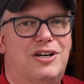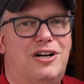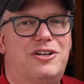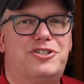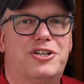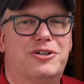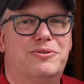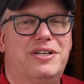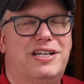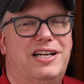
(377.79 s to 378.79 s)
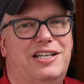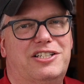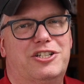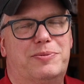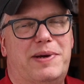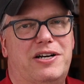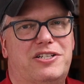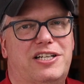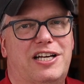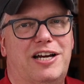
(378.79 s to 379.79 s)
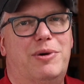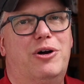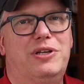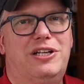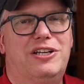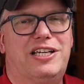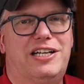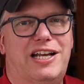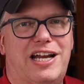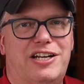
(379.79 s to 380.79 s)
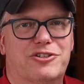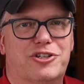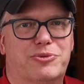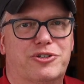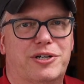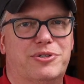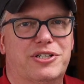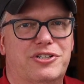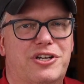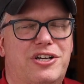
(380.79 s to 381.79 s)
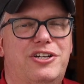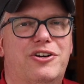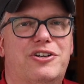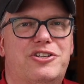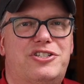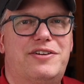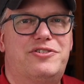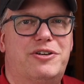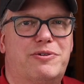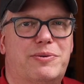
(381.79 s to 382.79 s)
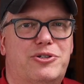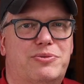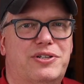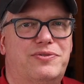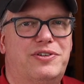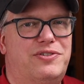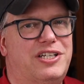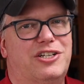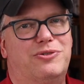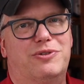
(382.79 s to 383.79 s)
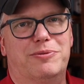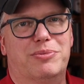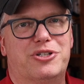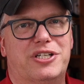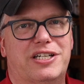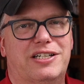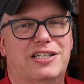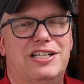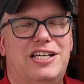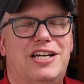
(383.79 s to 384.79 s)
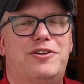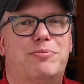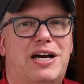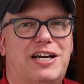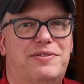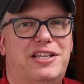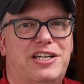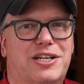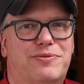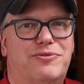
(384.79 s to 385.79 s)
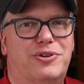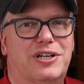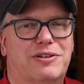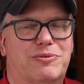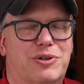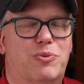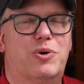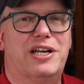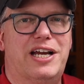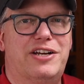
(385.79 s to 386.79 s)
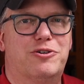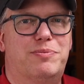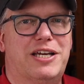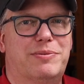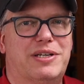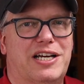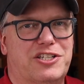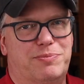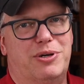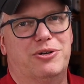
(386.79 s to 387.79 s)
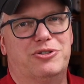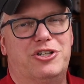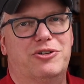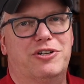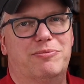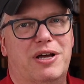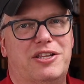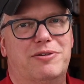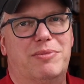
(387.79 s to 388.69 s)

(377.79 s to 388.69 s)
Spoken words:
Also, in this comparison, I'm only looking at annual subscriptions. You're going to save somewhere between 15 and 20% if you buy everything up front with one annual payment as opposed to doing month to